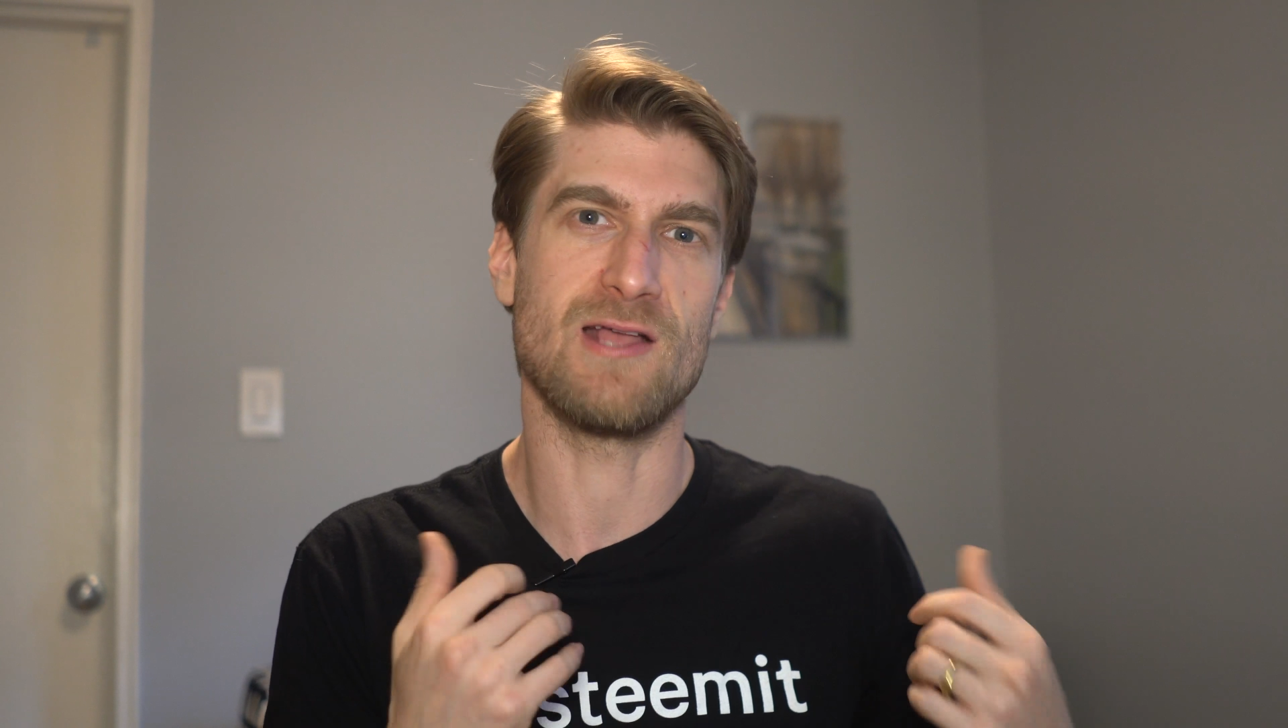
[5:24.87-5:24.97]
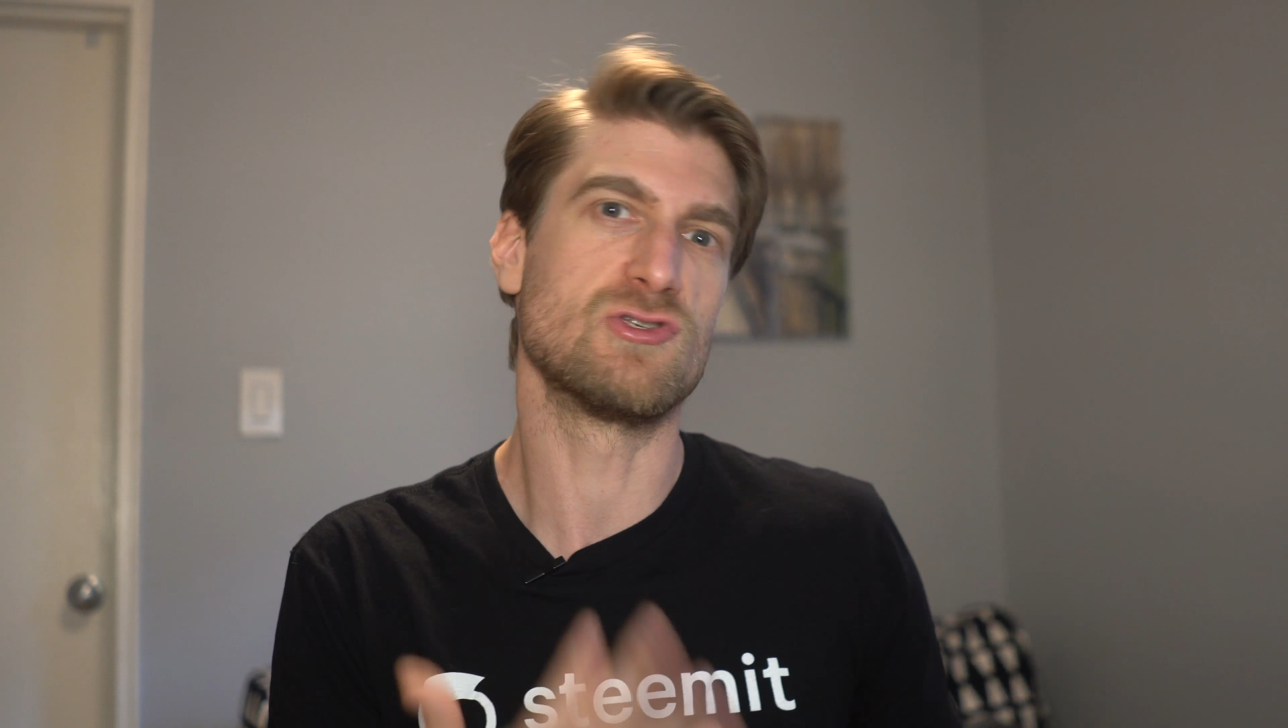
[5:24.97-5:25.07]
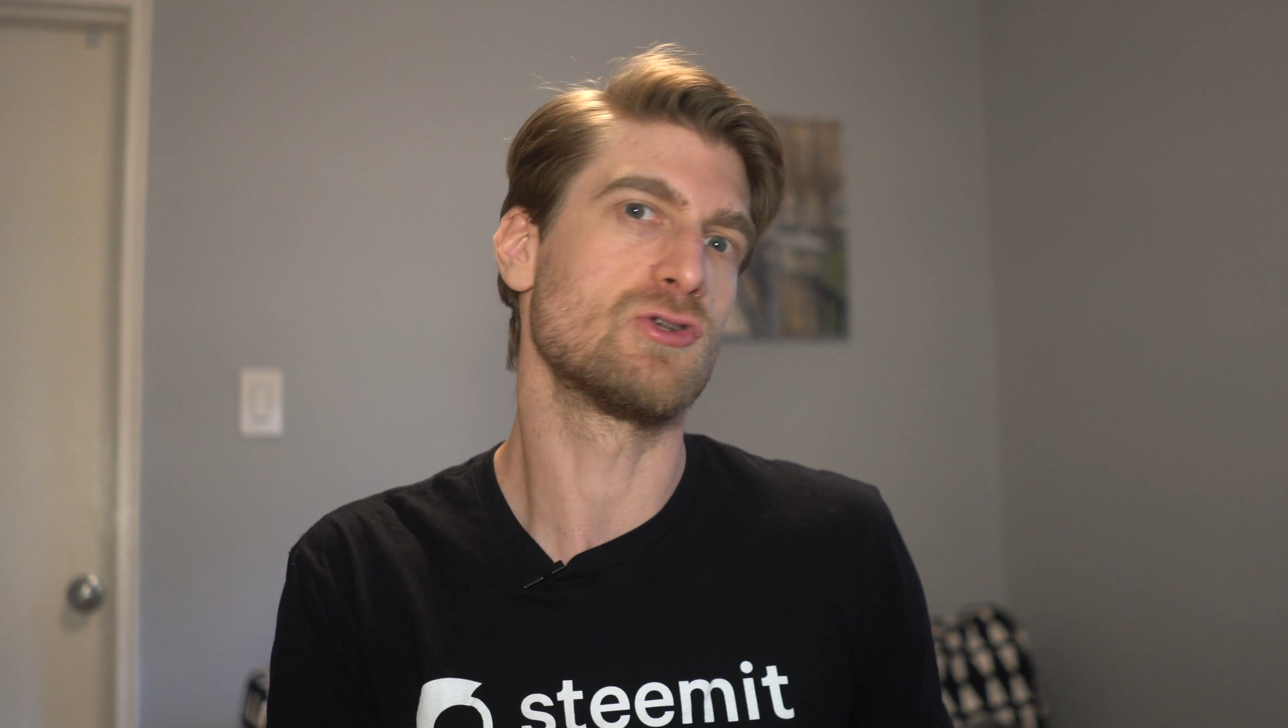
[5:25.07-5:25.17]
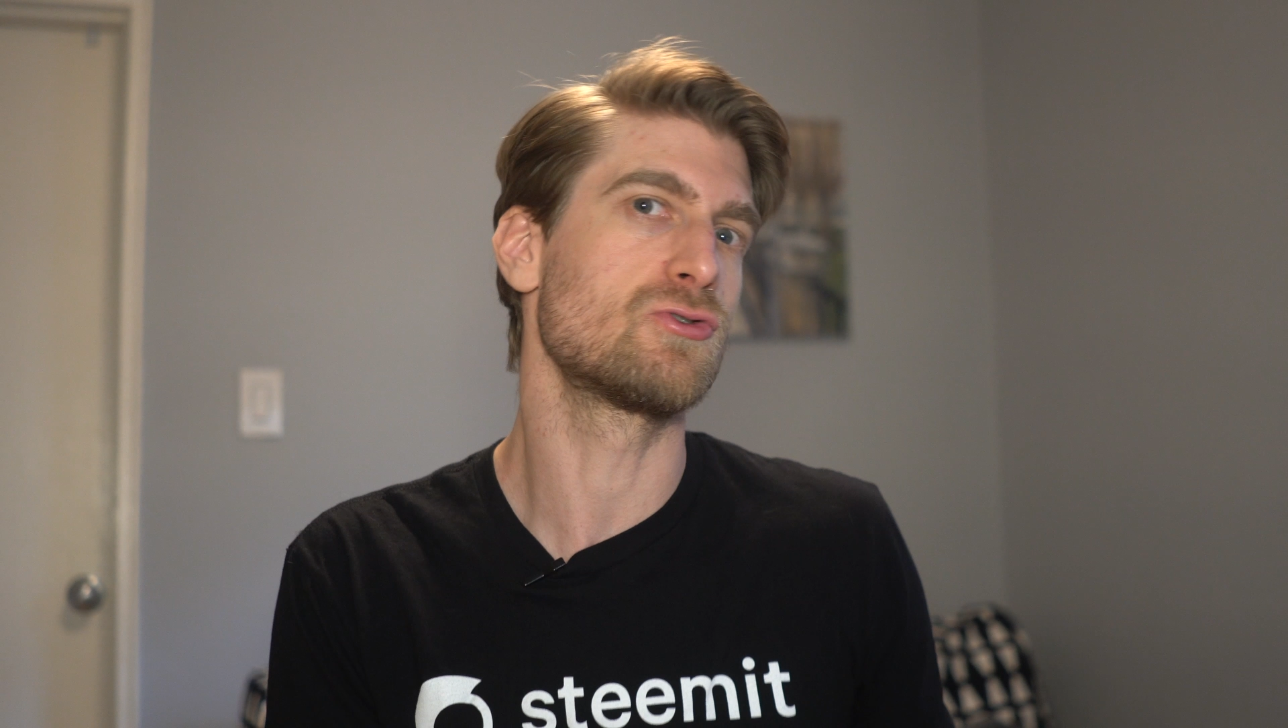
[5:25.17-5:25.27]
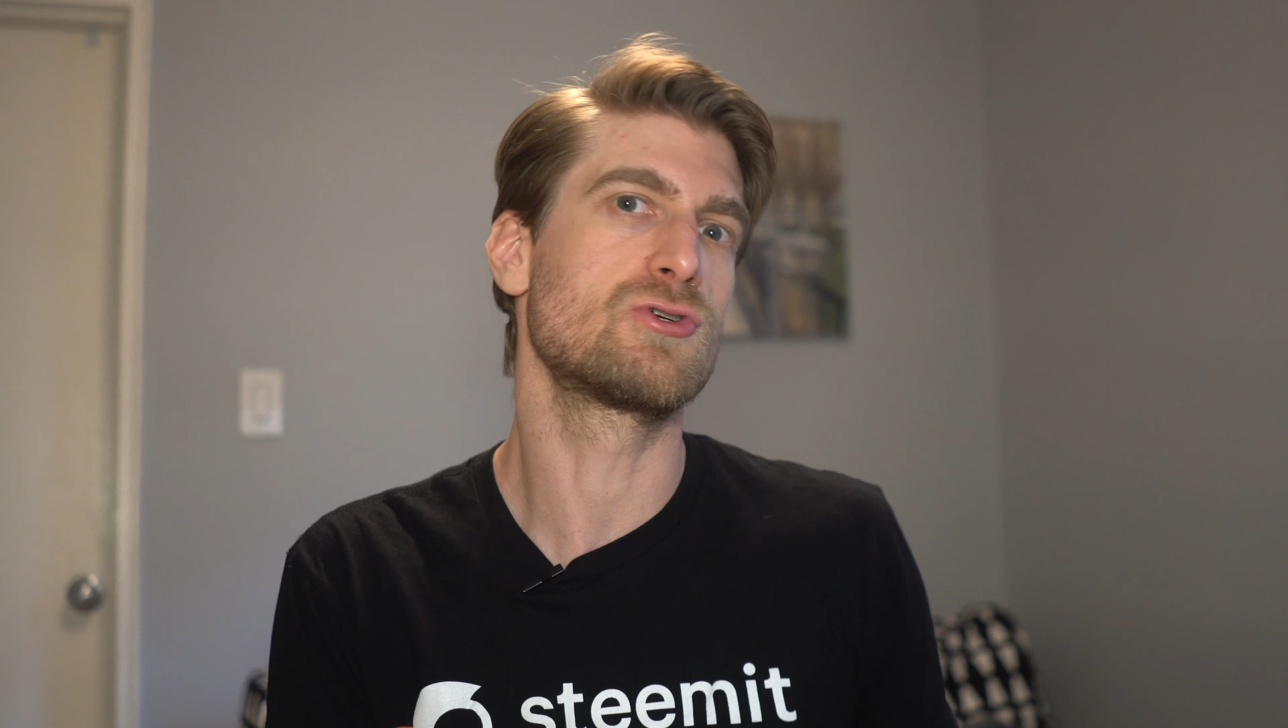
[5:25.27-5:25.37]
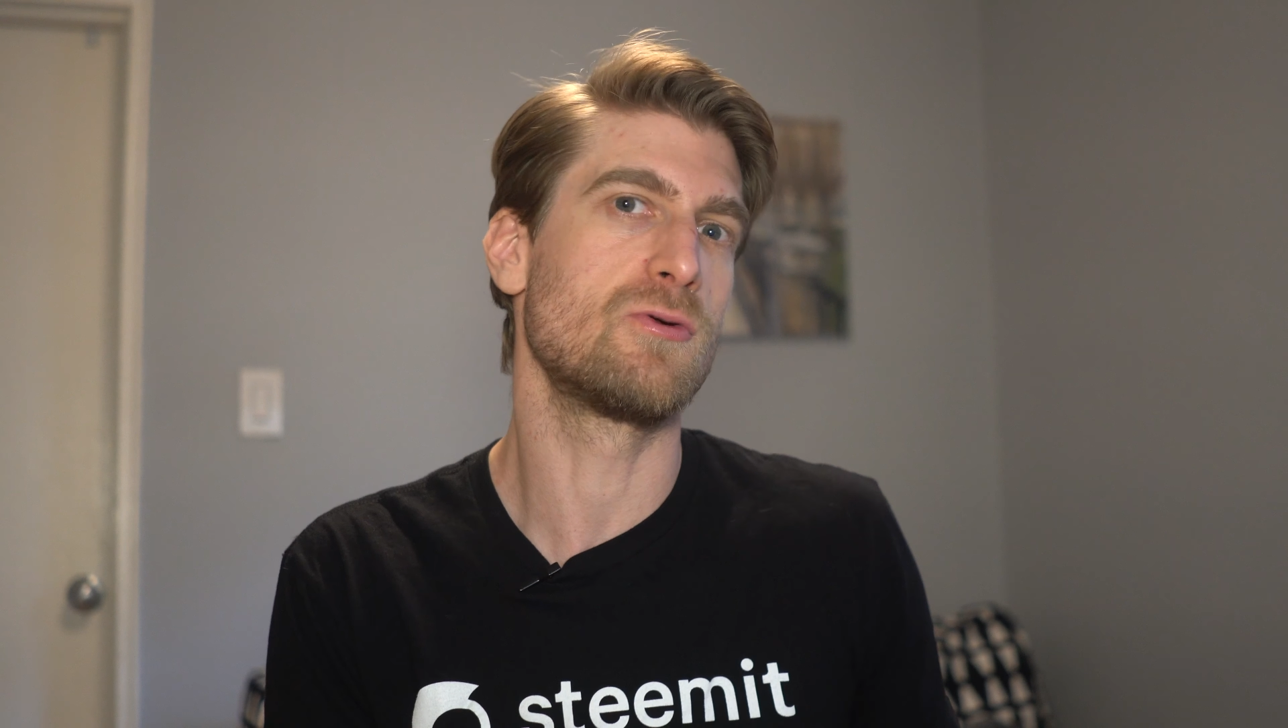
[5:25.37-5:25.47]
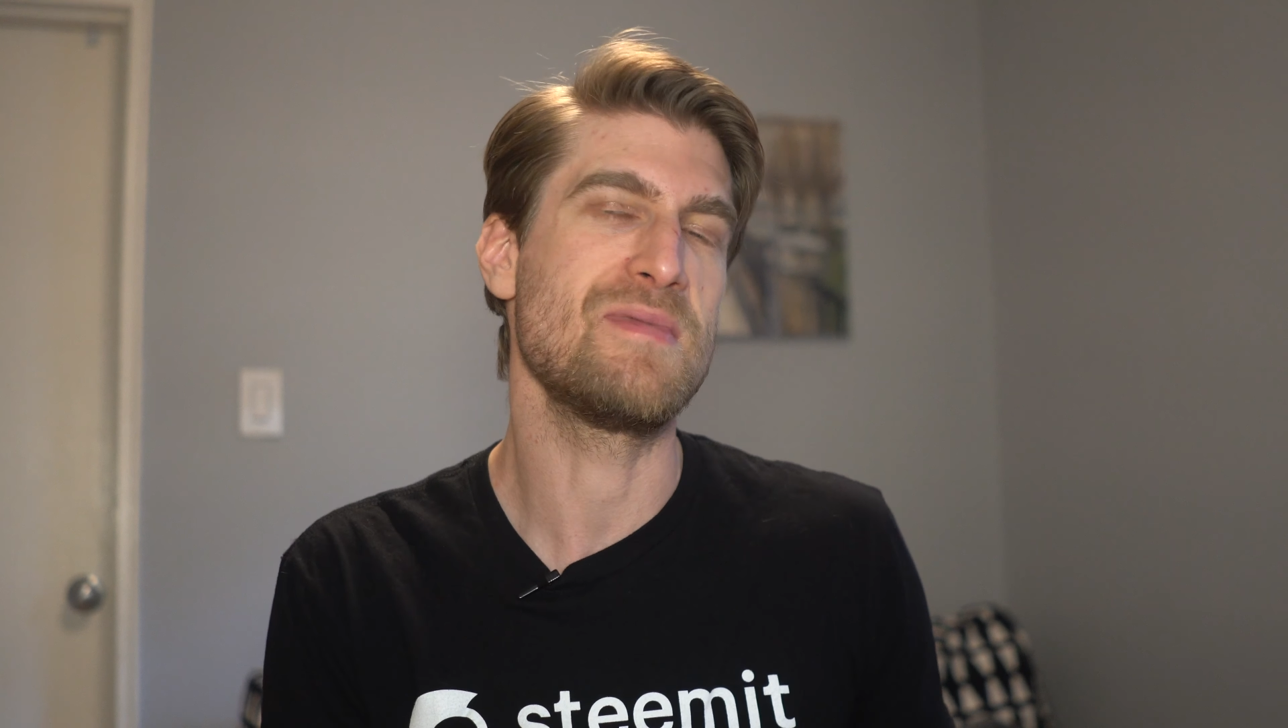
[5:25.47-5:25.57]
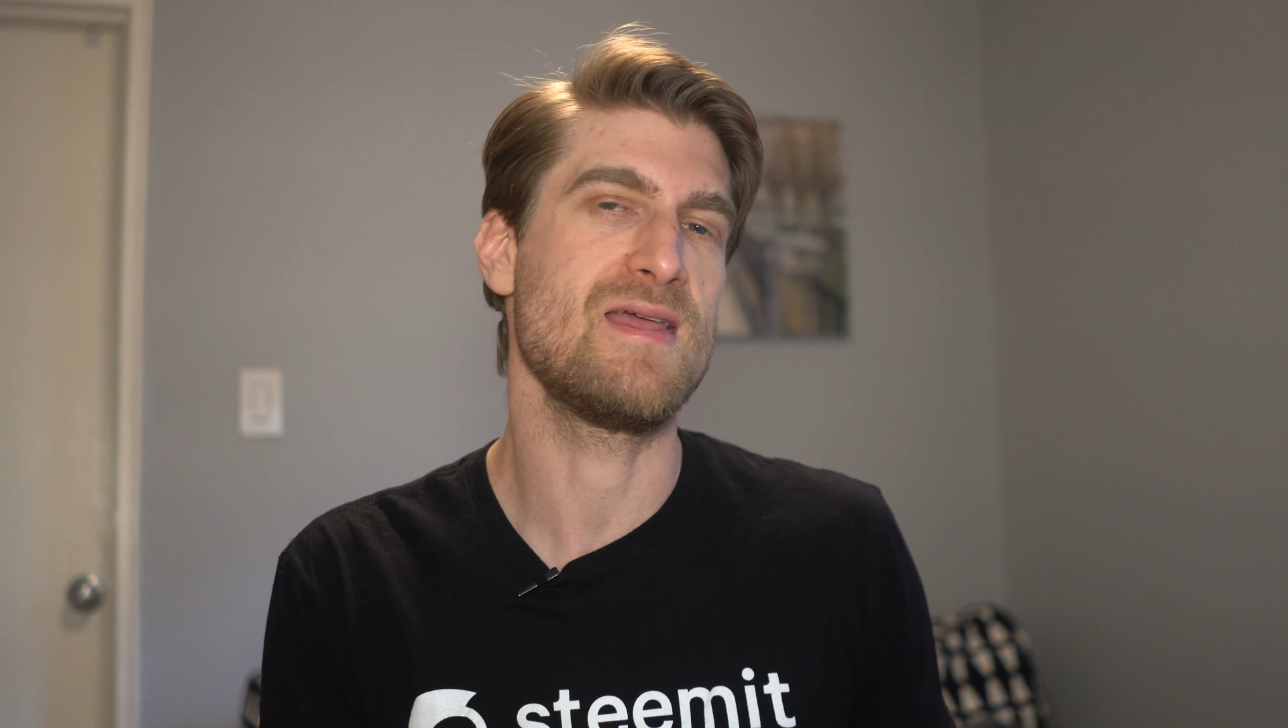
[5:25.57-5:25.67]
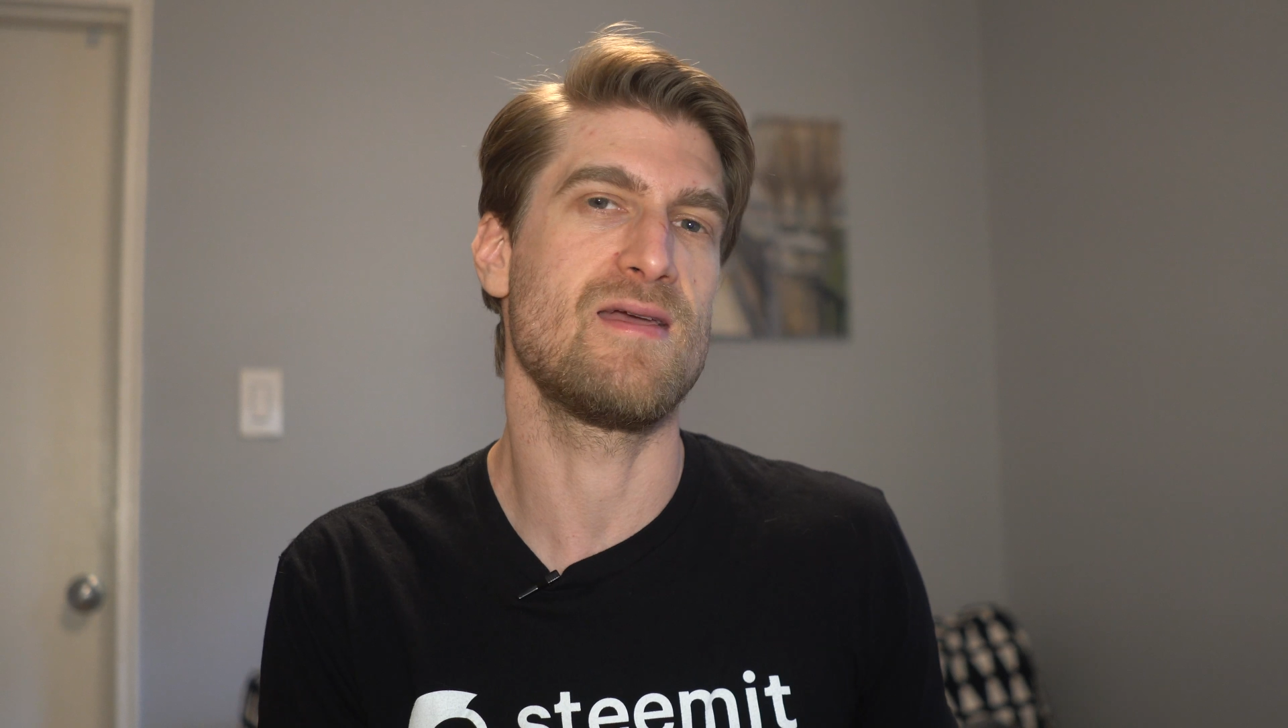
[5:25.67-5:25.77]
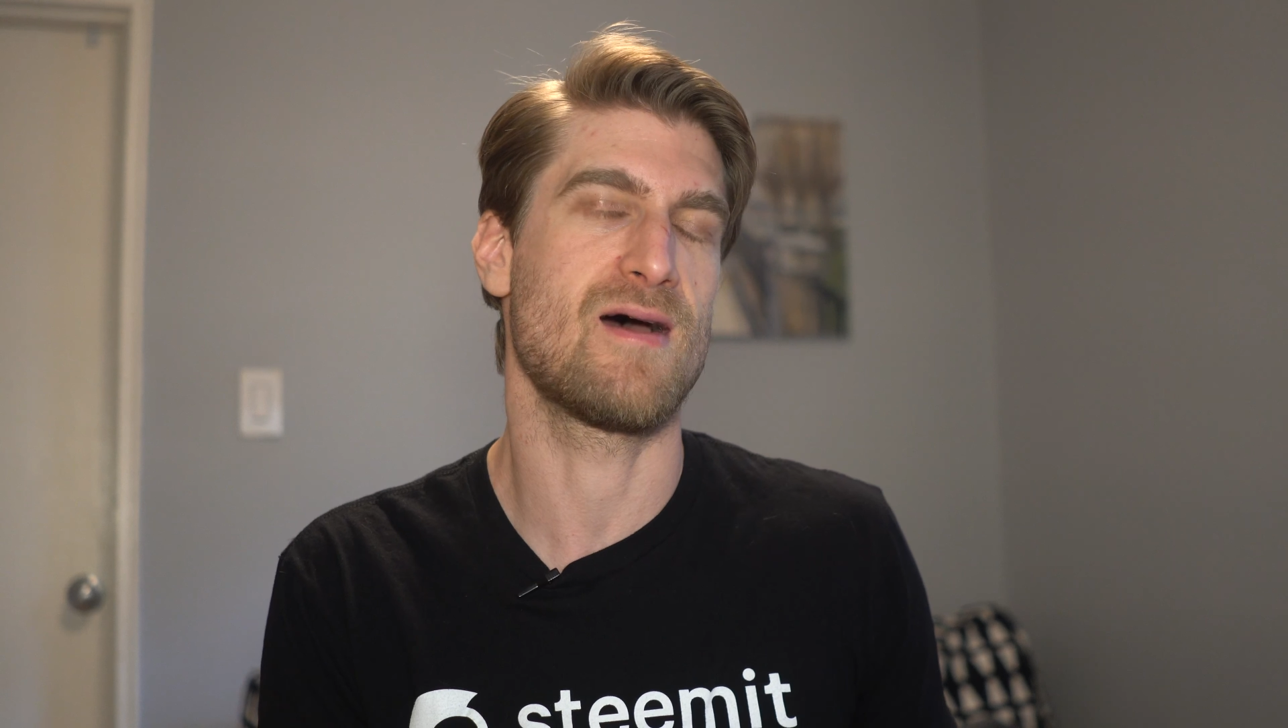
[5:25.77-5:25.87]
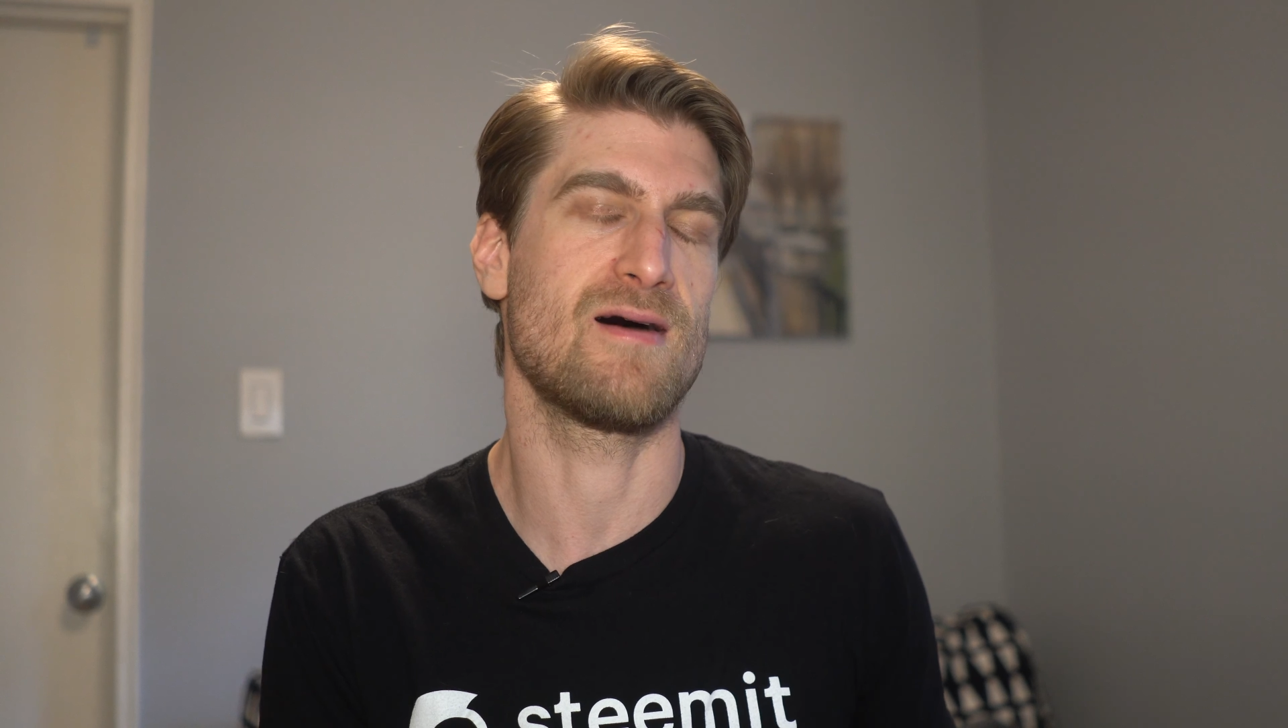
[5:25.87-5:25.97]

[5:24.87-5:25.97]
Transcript: and social media